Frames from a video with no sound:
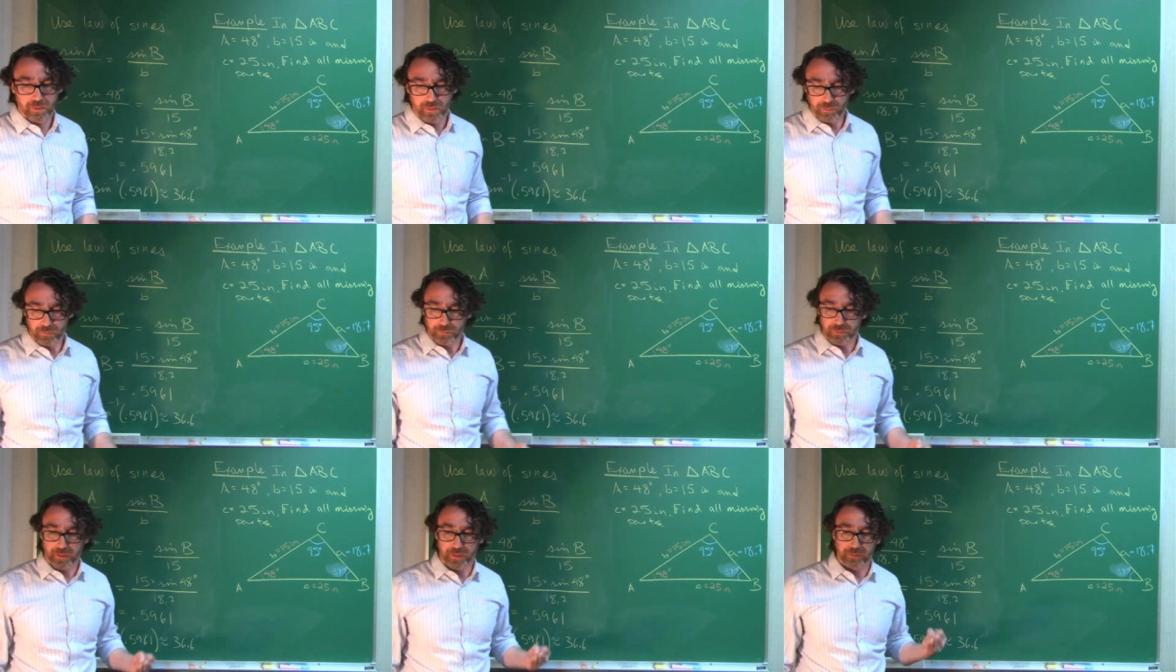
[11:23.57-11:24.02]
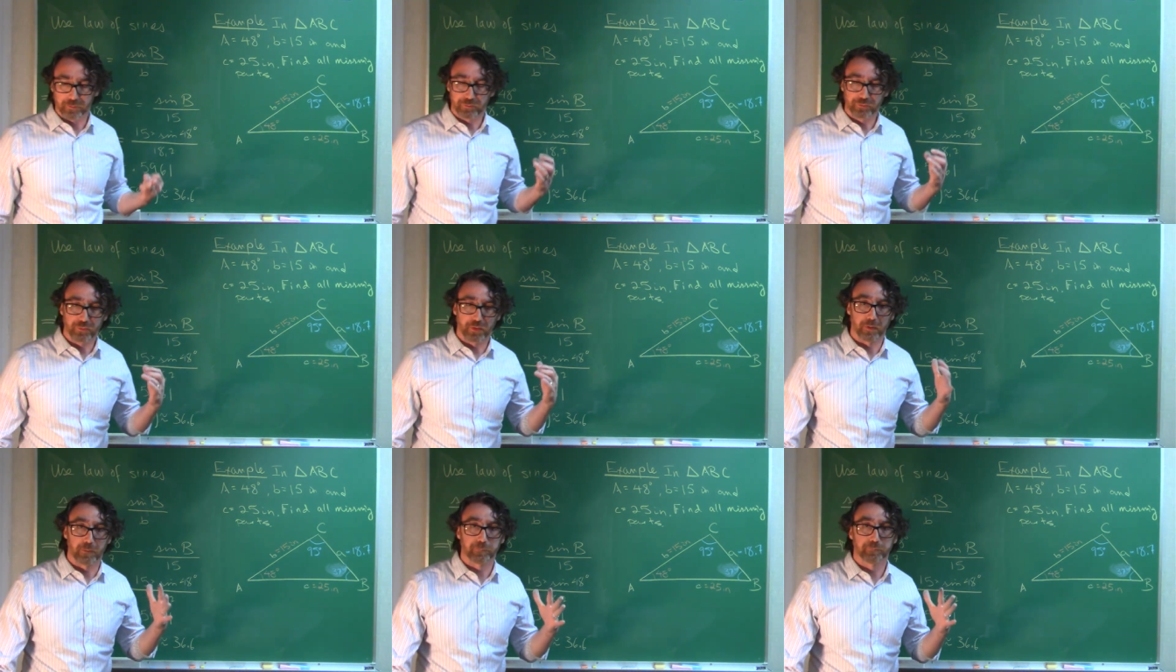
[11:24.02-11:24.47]
Okay,
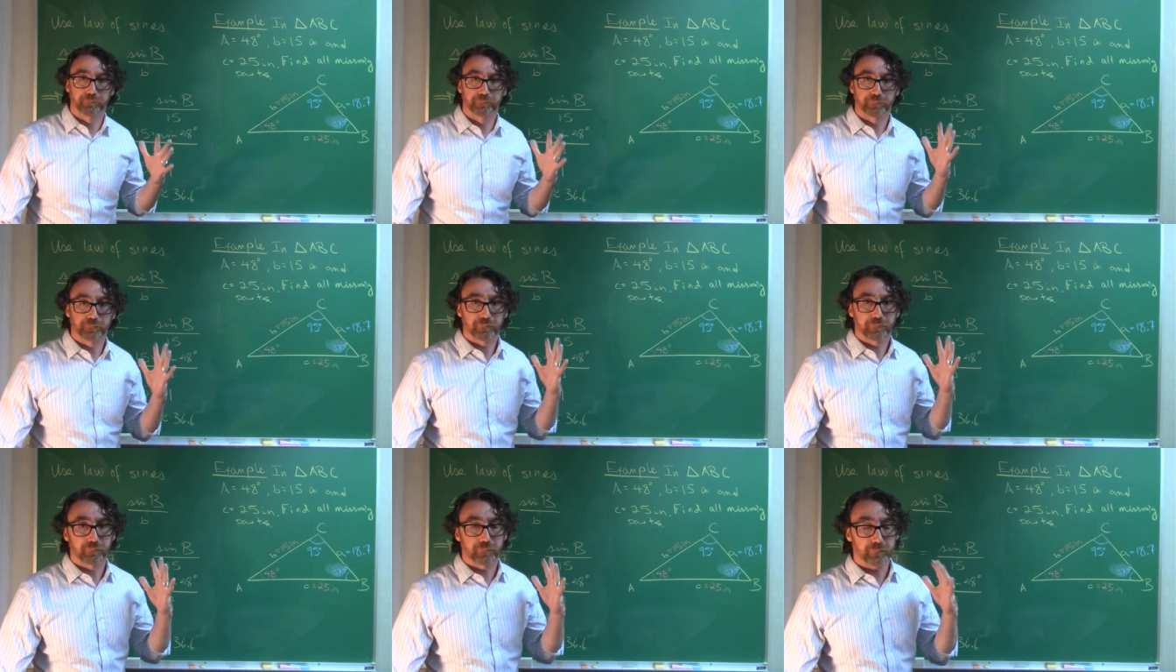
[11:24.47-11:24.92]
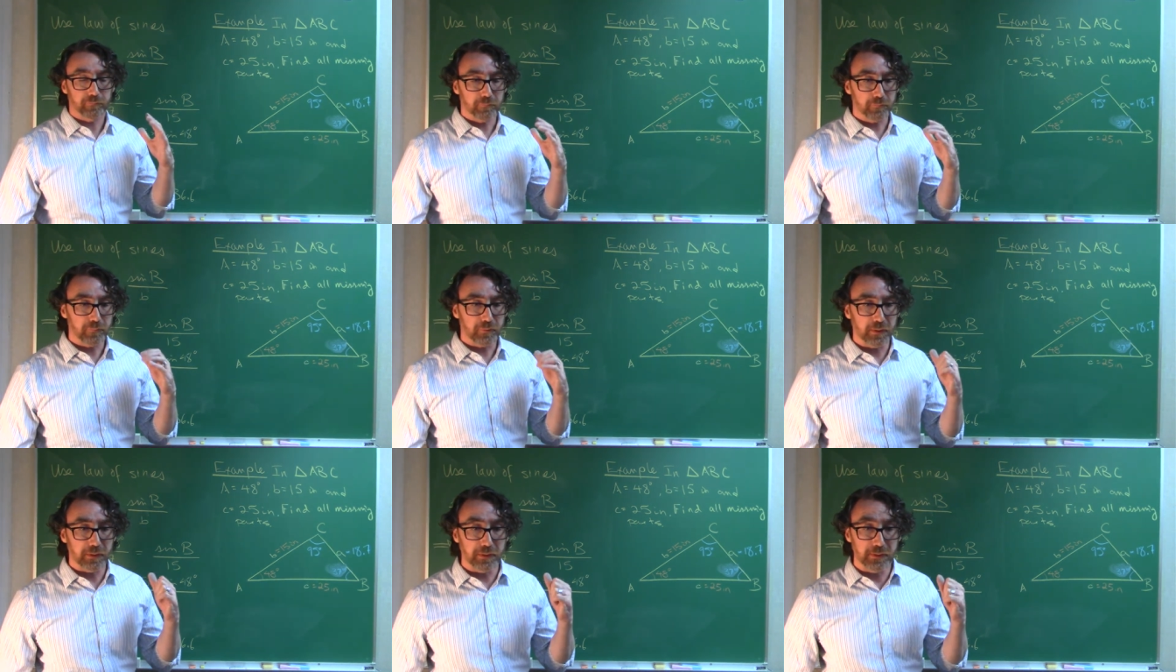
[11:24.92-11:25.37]
so
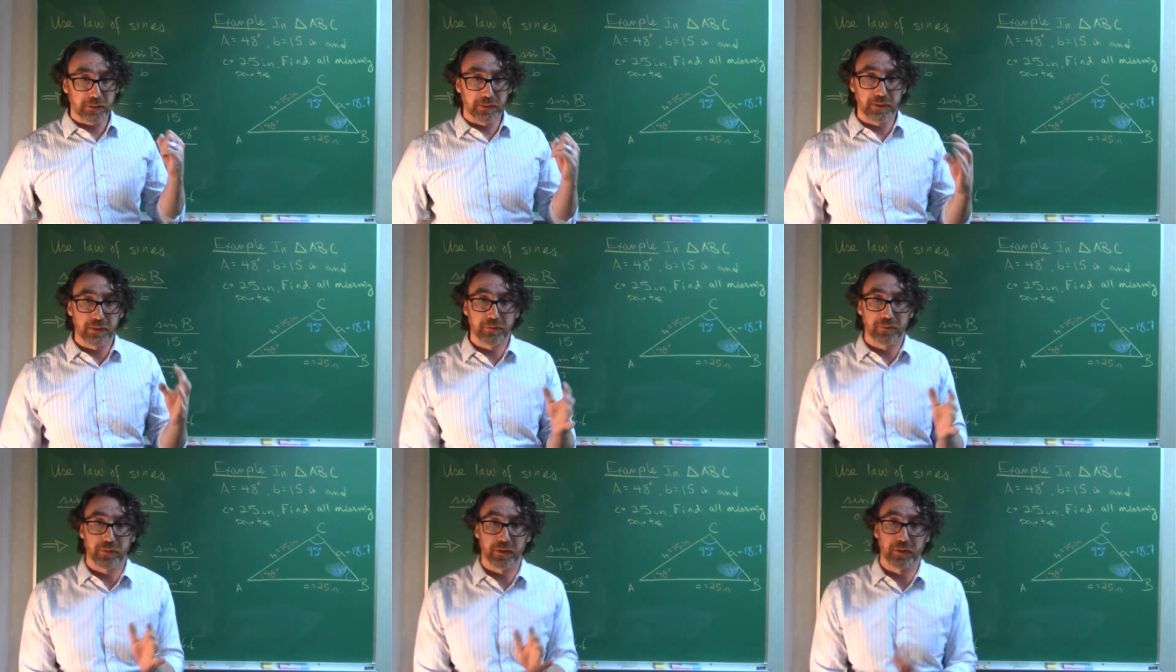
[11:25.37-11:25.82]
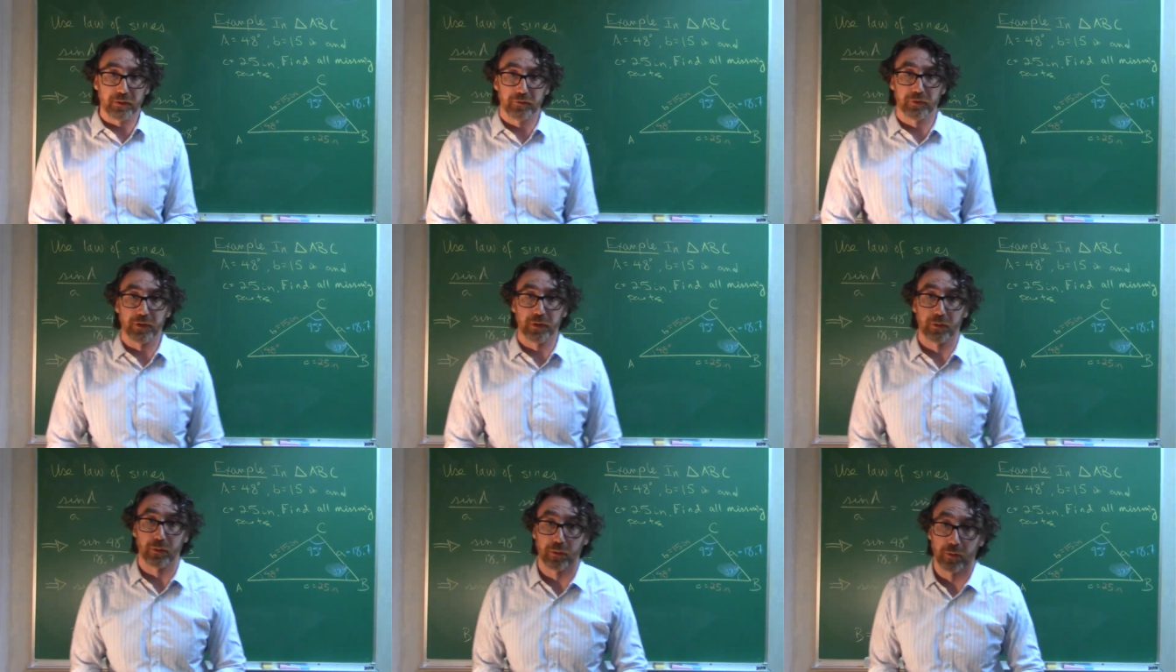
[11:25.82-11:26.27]
key things
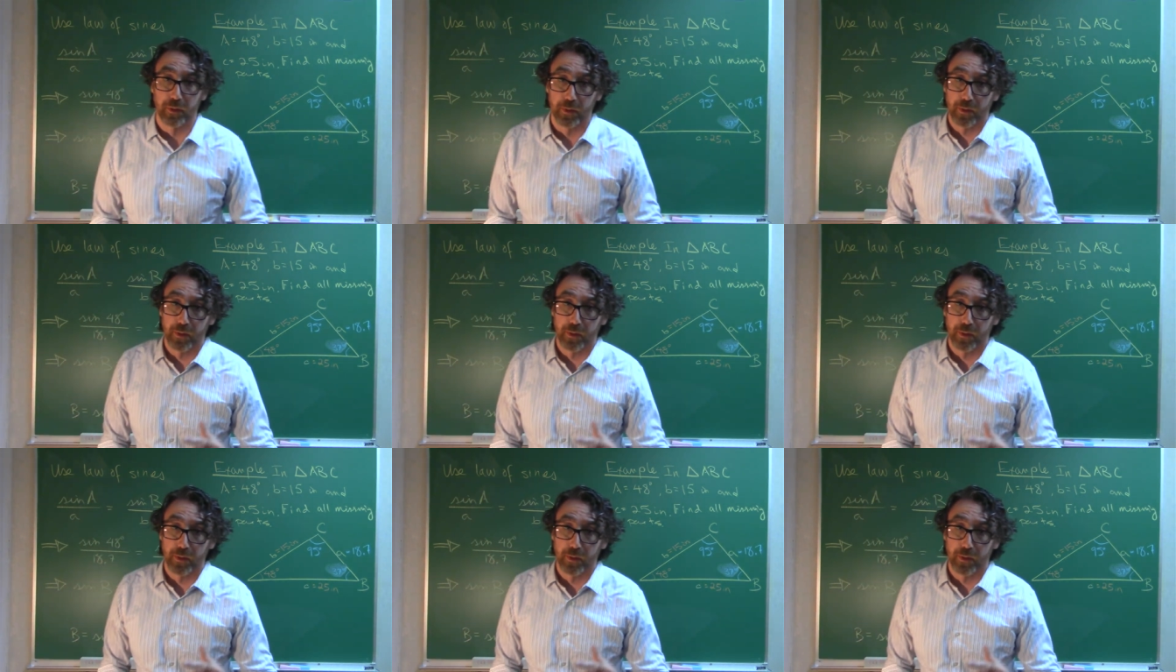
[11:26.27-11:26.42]
here.